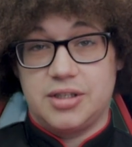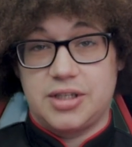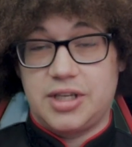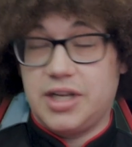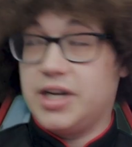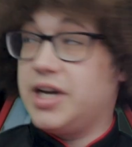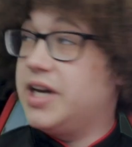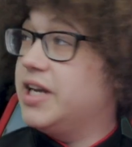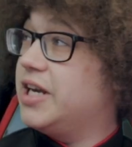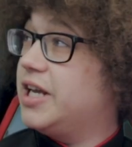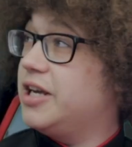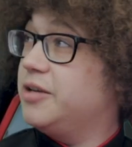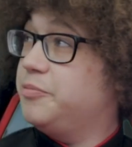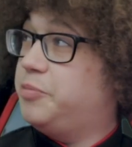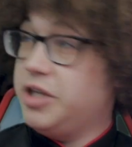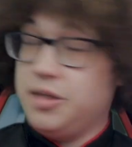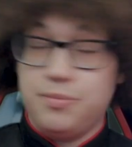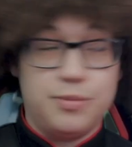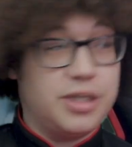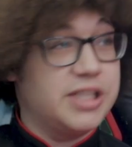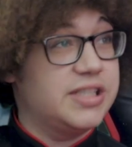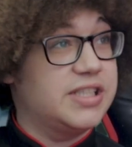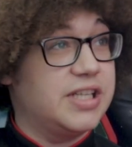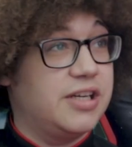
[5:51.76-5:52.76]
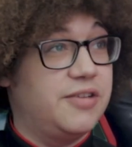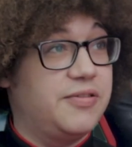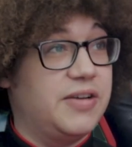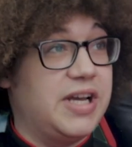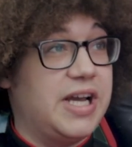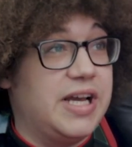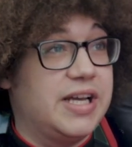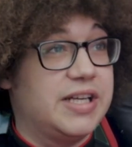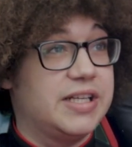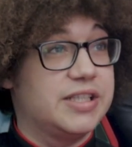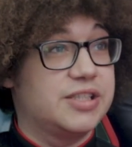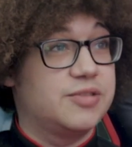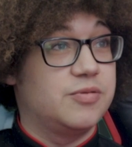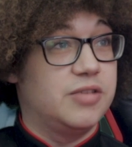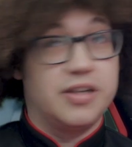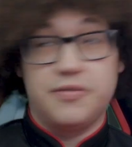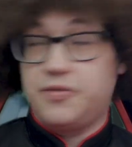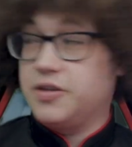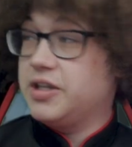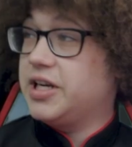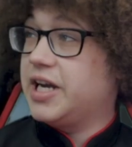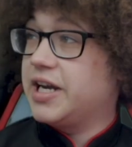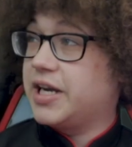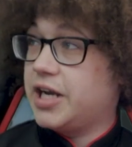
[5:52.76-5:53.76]
Can I like beam myself out of this one? I
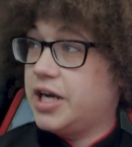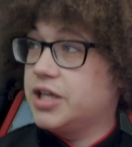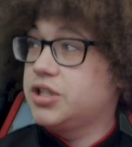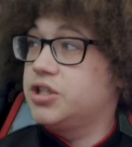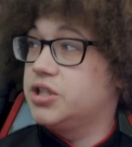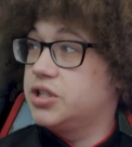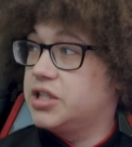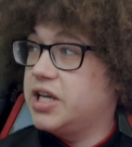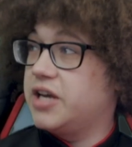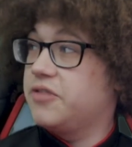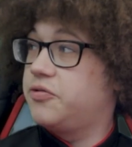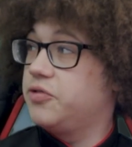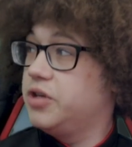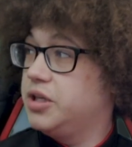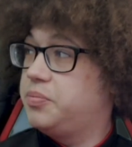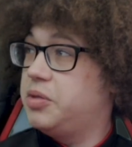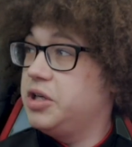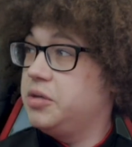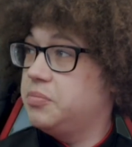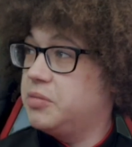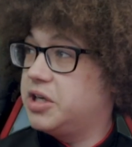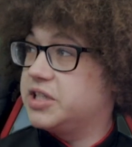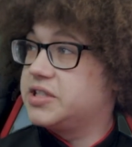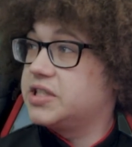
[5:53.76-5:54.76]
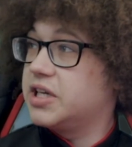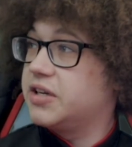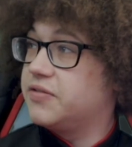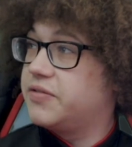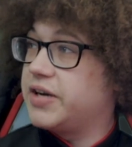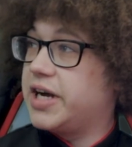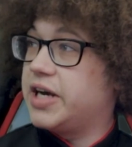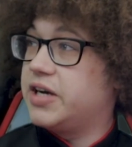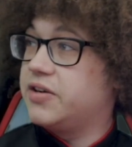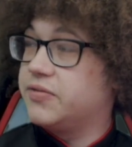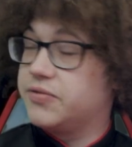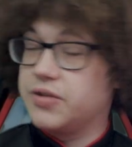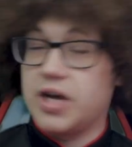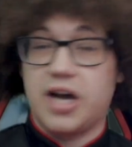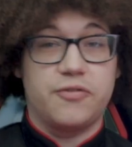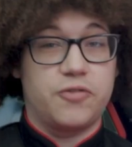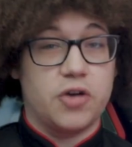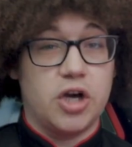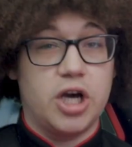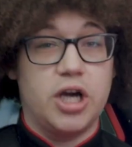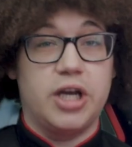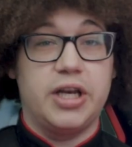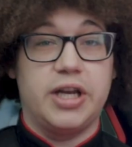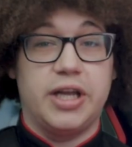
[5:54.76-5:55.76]
feel like I should definitely beam myself out of it. I've
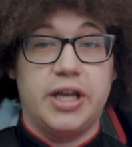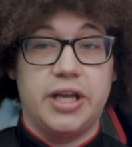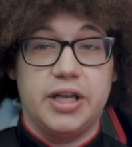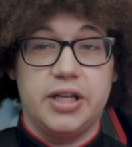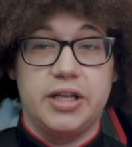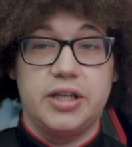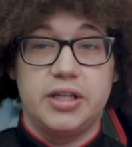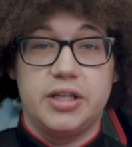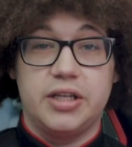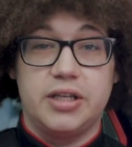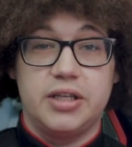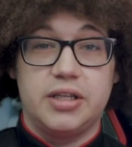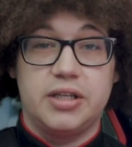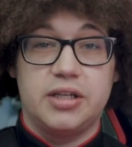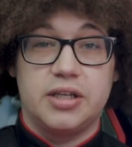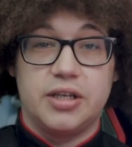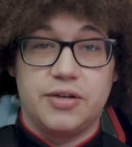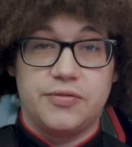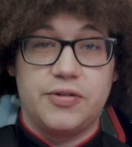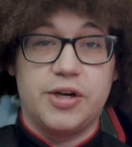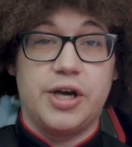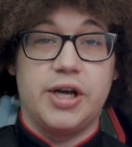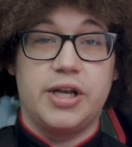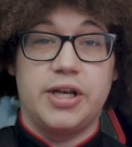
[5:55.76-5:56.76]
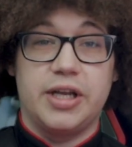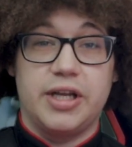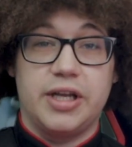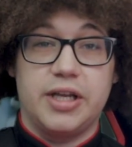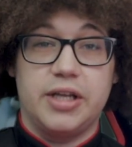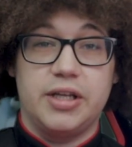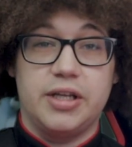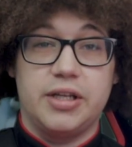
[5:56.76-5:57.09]
earned it. I've earned it.